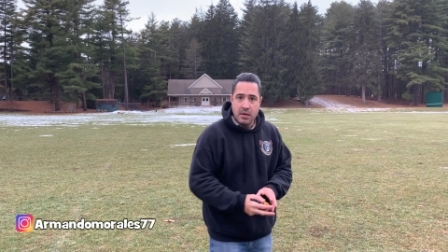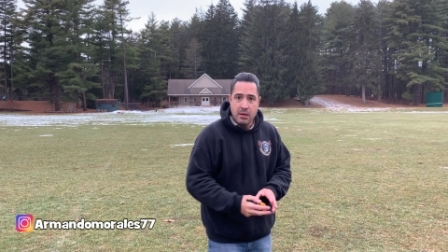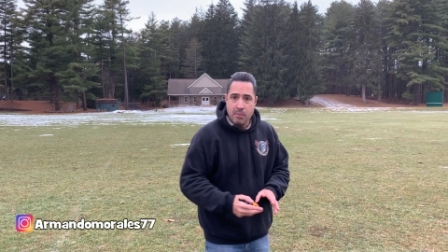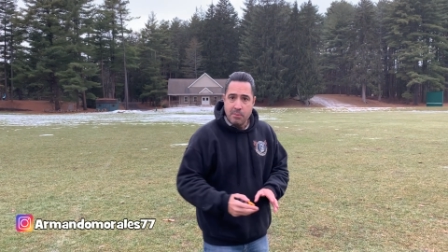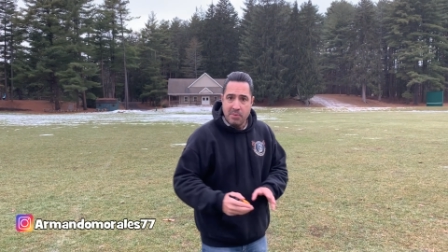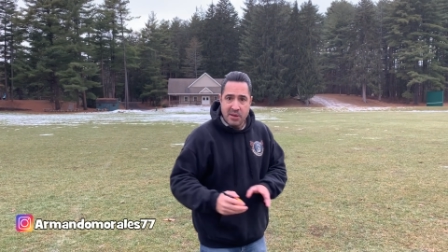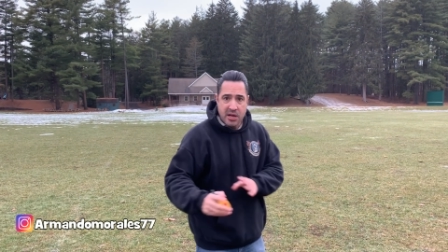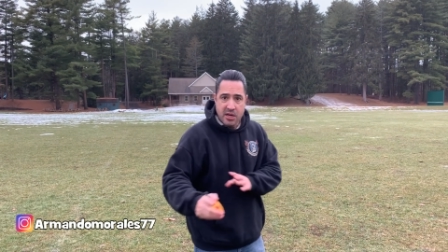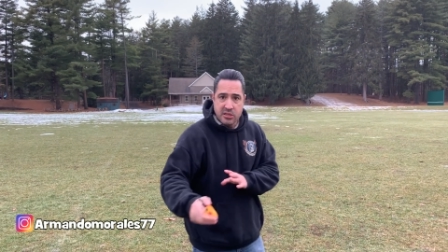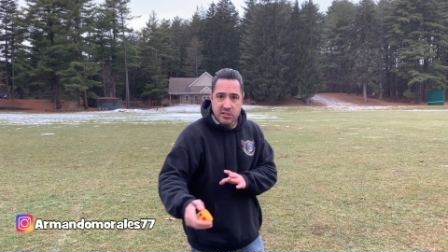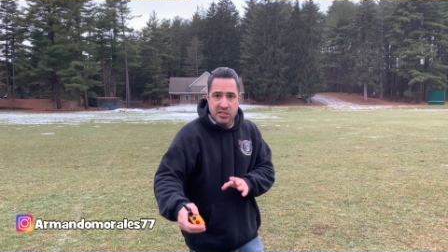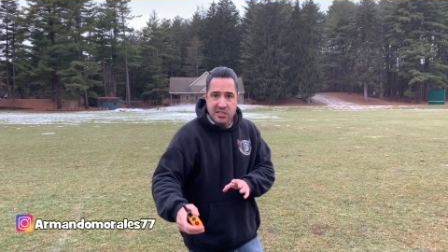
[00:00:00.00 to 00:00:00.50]

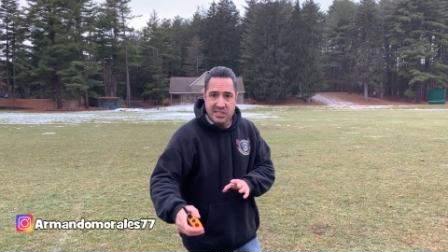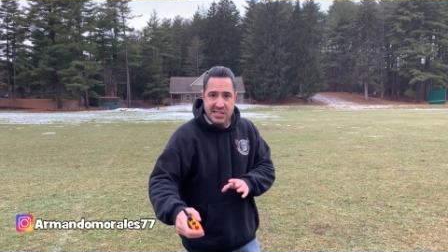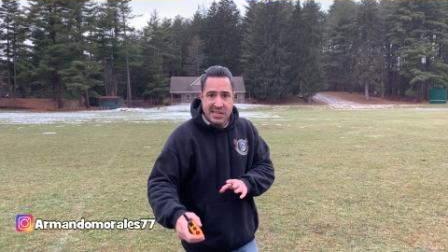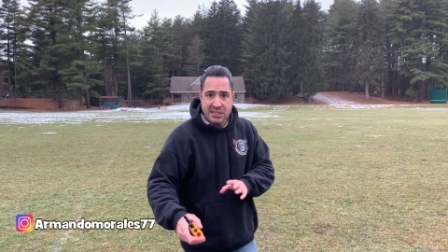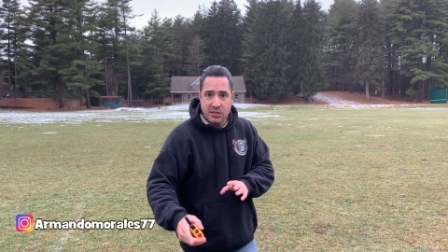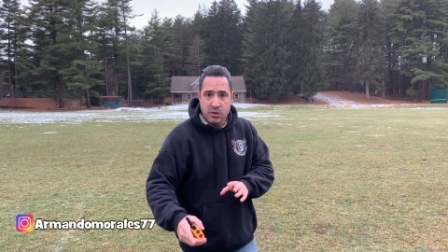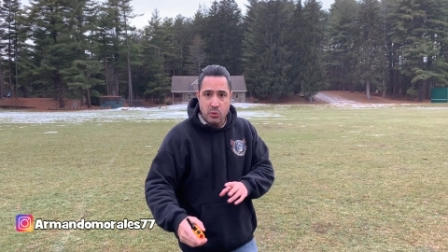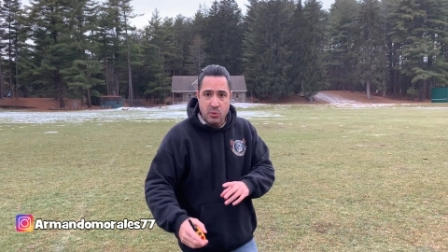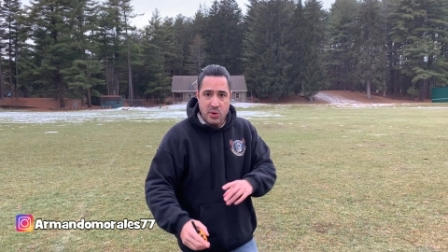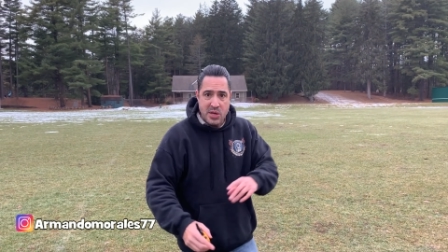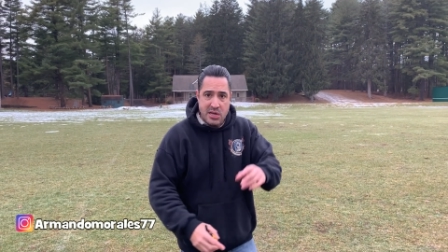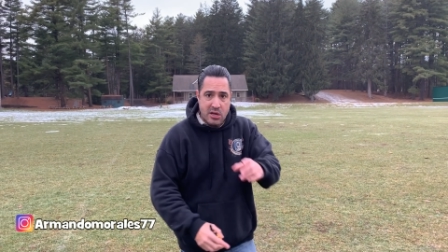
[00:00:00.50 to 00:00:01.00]
because it's not
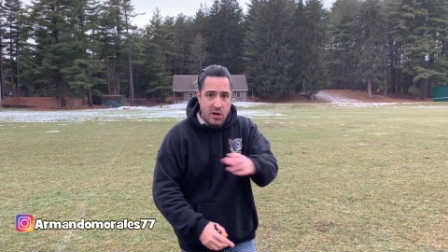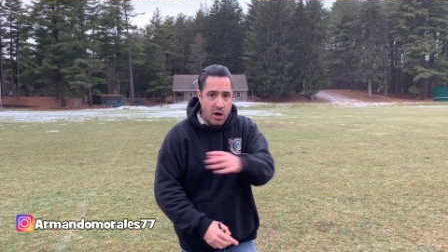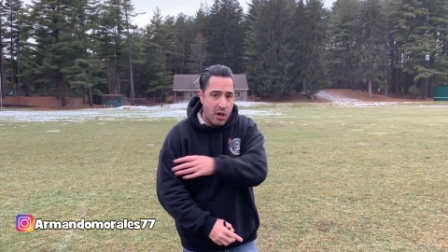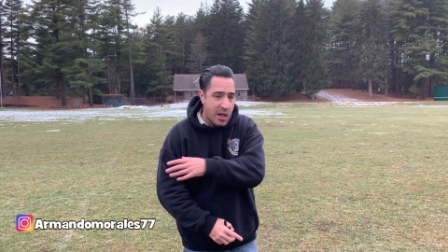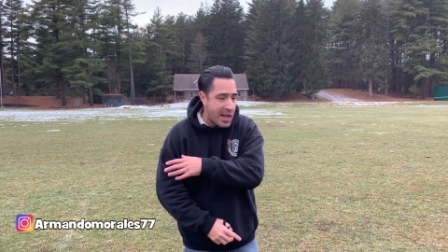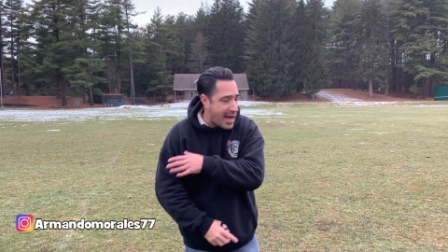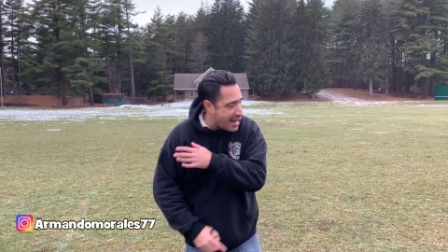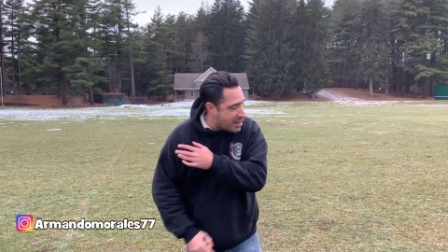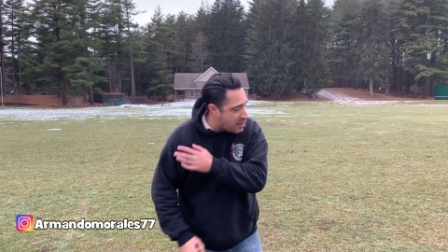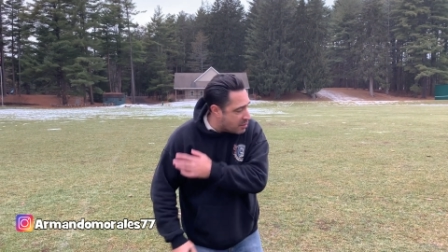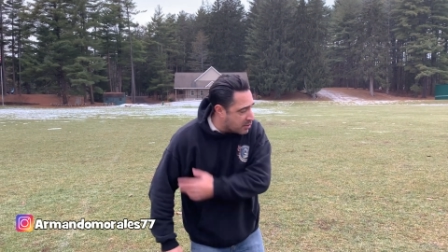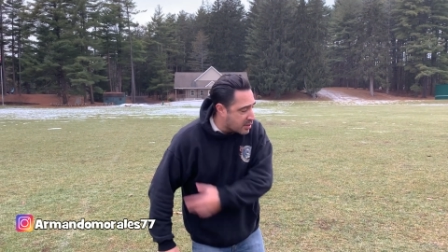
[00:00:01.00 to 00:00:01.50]
the recall,
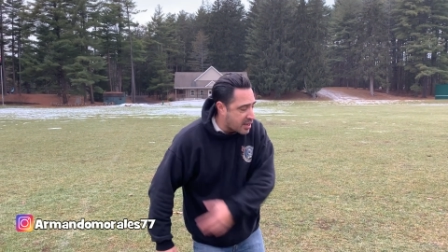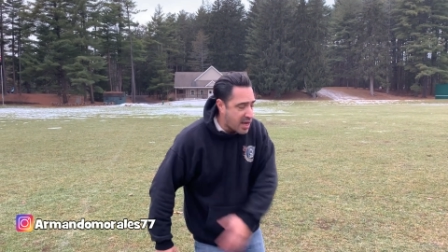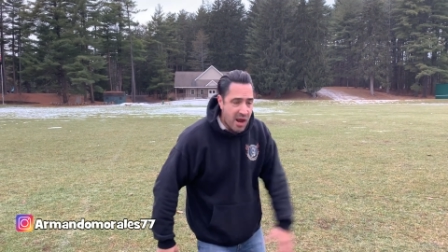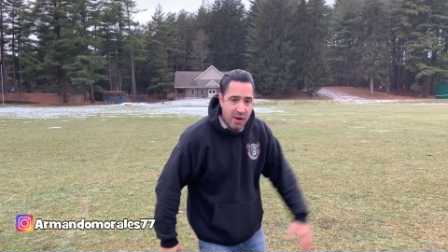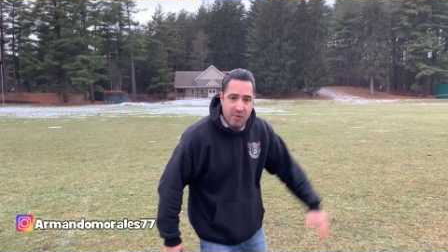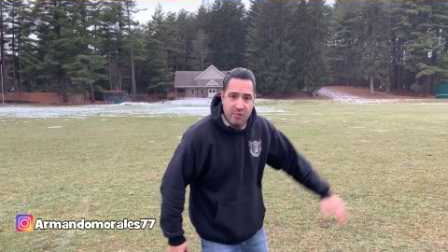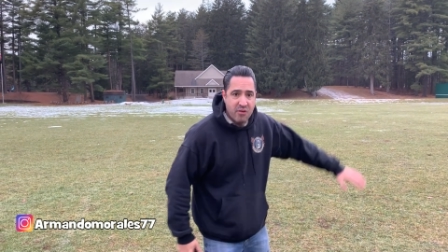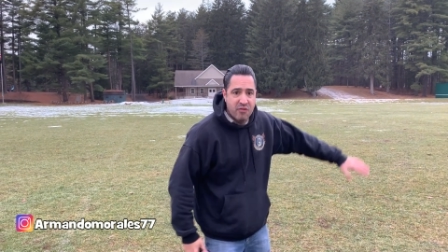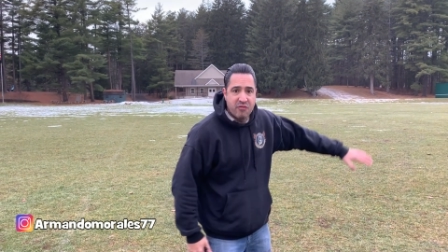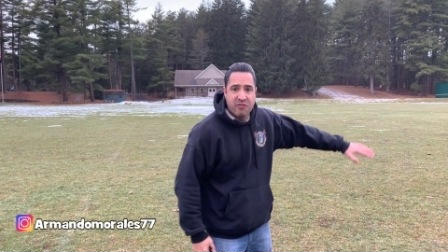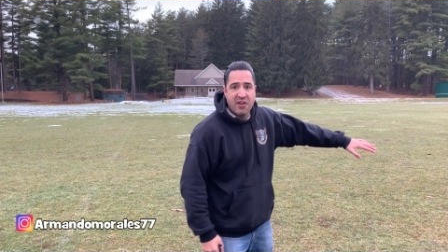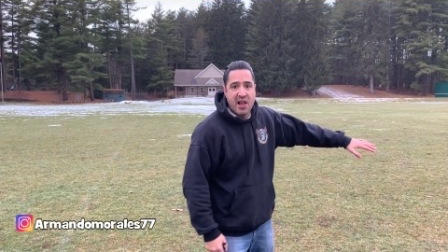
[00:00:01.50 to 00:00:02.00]
I don't care if
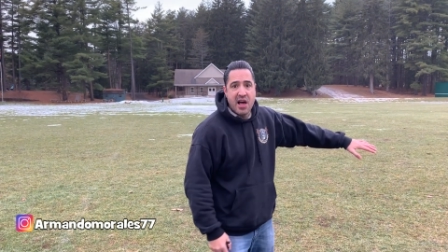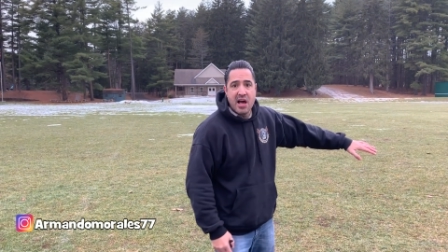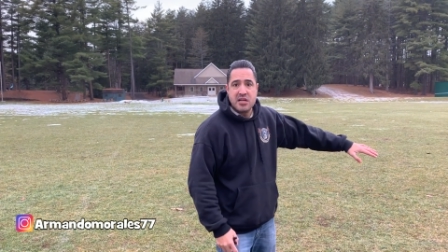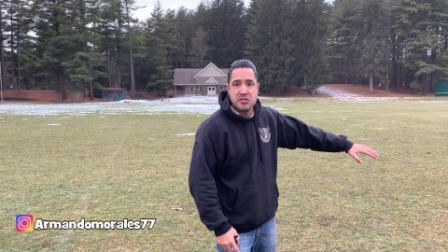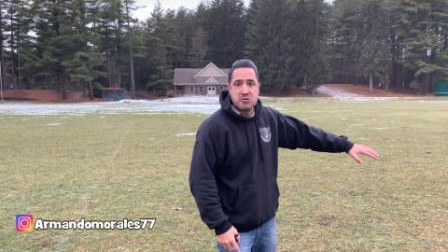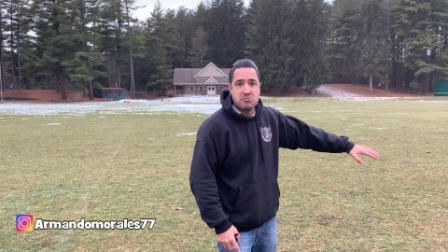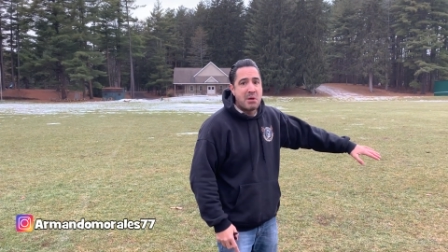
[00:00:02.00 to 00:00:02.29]
he flies